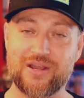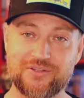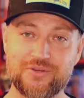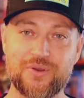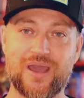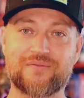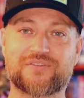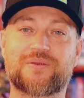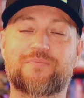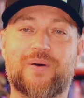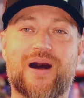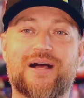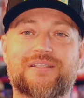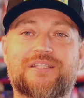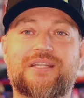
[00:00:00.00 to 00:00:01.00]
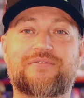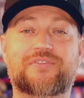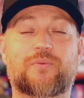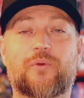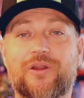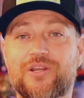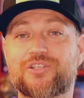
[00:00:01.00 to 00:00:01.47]
I do have some
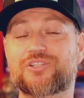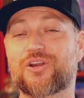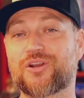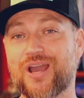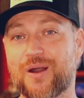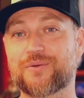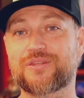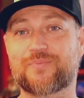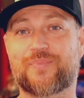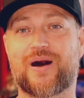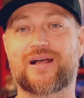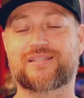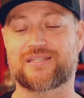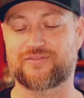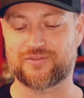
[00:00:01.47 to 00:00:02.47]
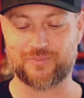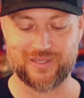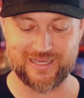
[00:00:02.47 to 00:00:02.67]
positives, and we're going to start out with the positives